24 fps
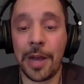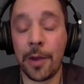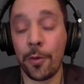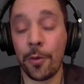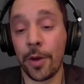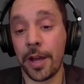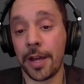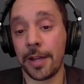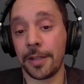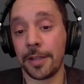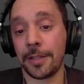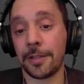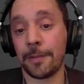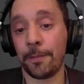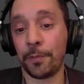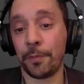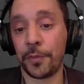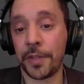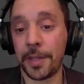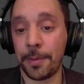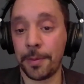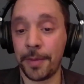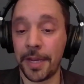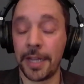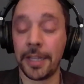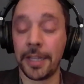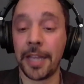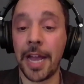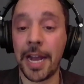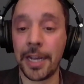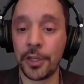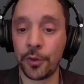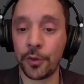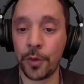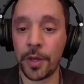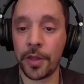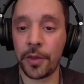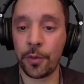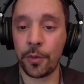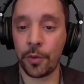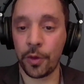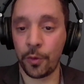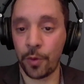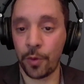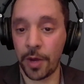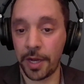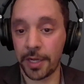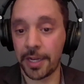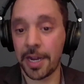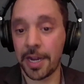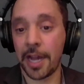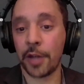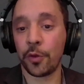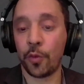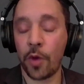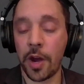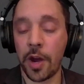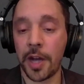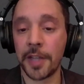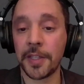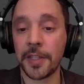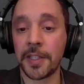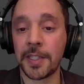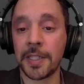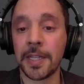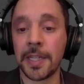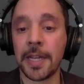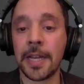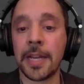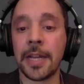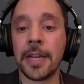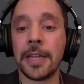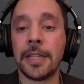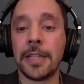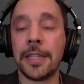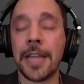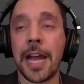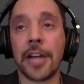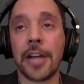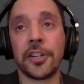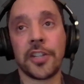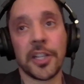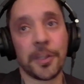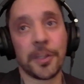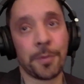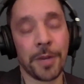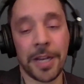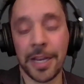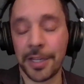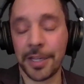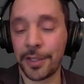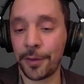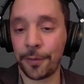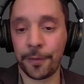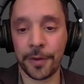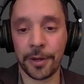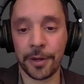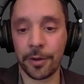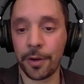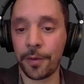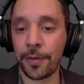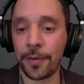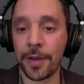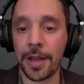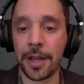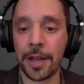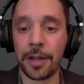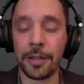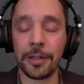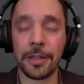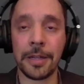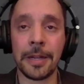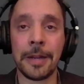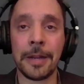I want to be aligned with what God wants, not just because of fear of hell.